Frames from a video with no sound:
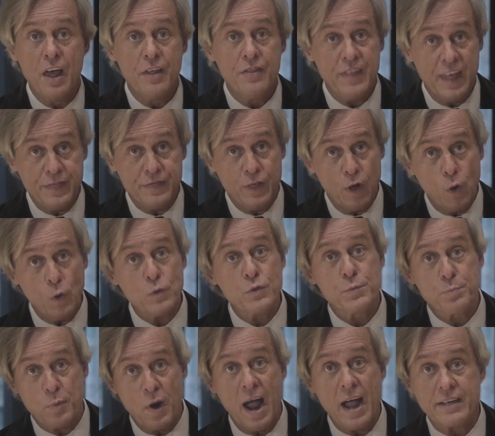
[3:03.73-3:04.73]
than those
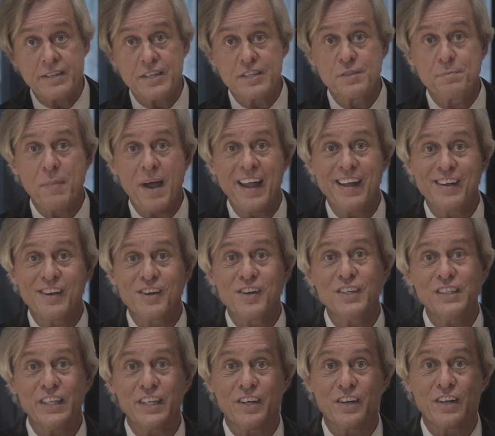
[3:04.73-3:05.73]
practiced by
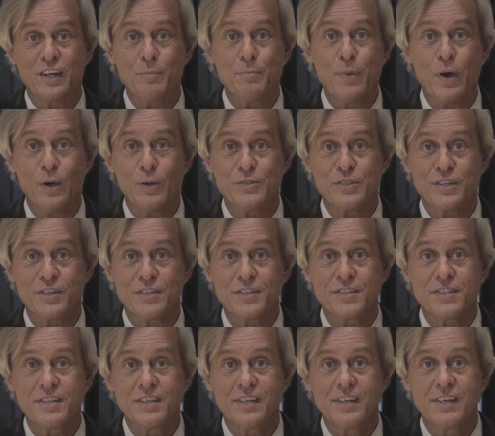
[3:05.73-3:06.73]
earlier composers.